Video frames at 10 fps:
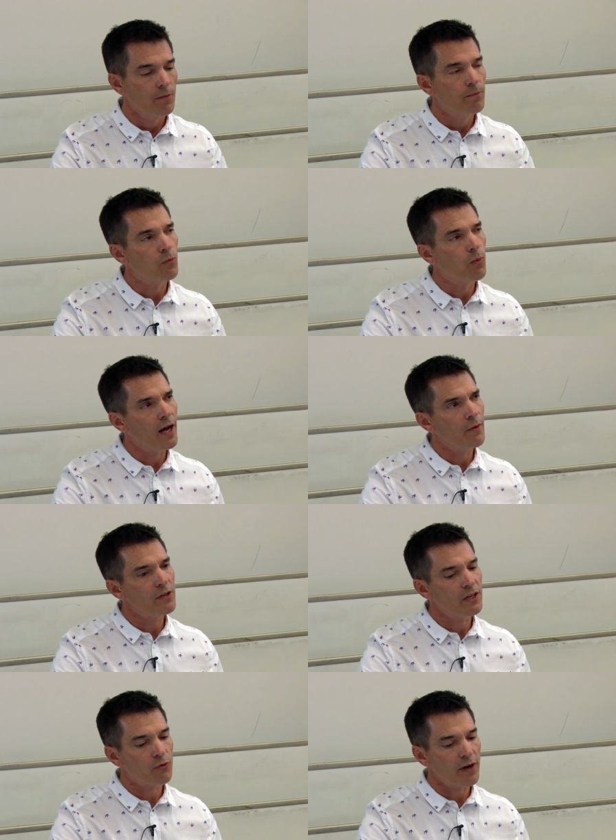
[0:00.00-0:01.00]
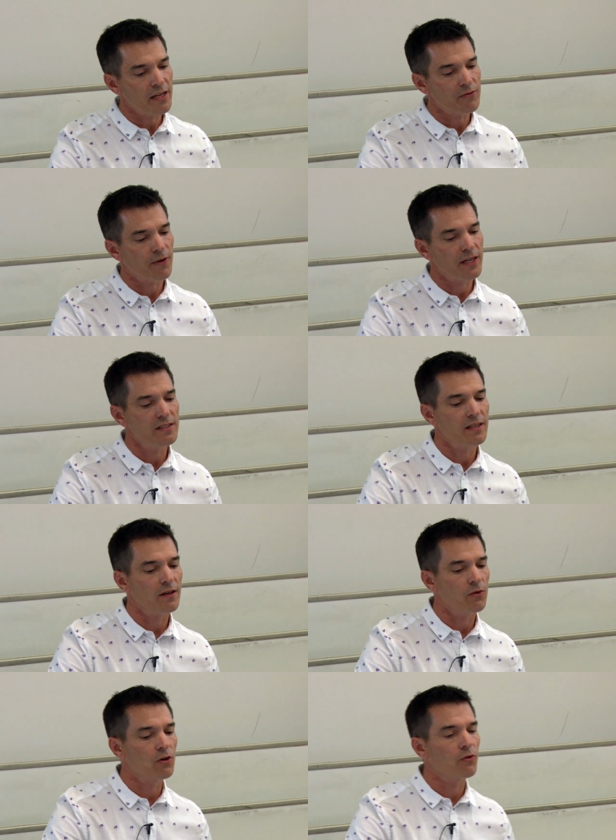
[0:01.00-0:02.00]
But why would a great
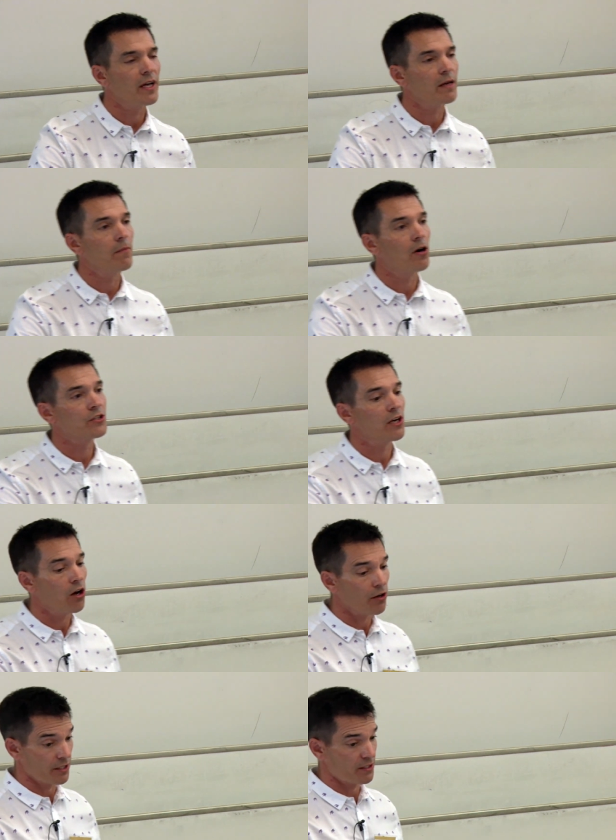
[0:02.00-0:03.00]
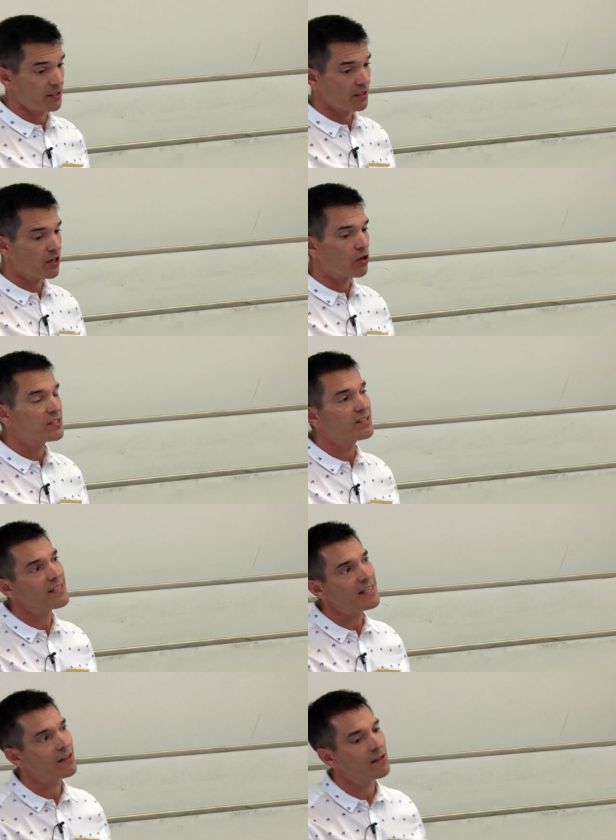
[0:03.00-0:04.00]
fighter or great martial artist
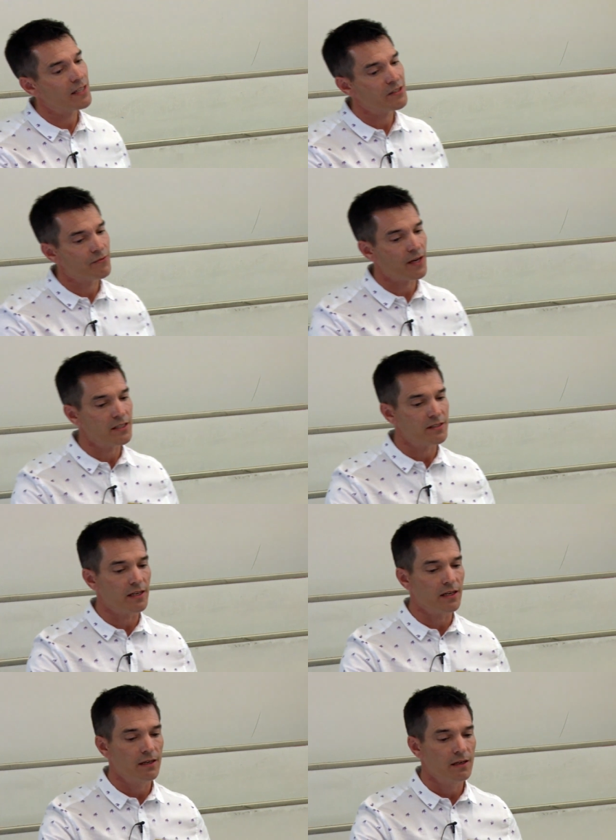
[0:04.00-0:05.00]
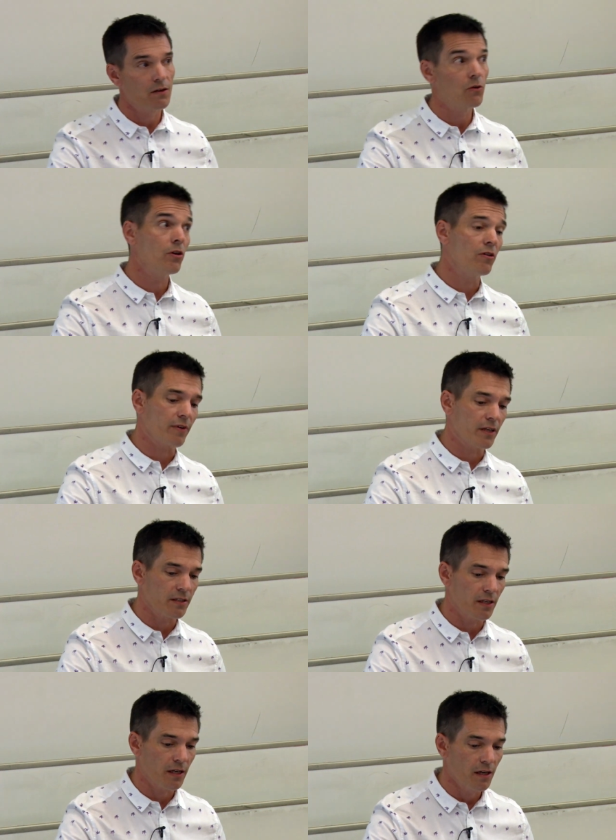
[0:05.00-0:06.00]
conceal his fighting or her
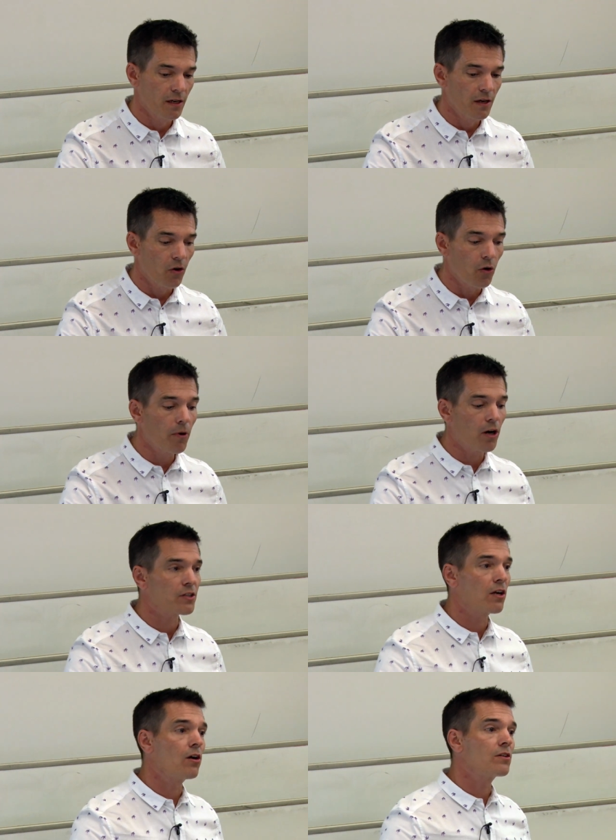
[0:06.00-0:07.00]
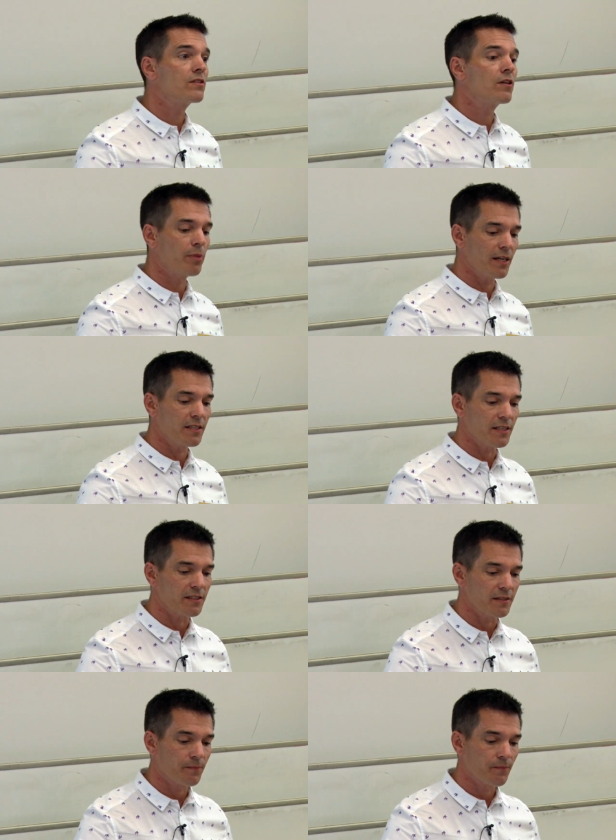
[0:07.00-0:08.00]
fighting or martial arts abilities?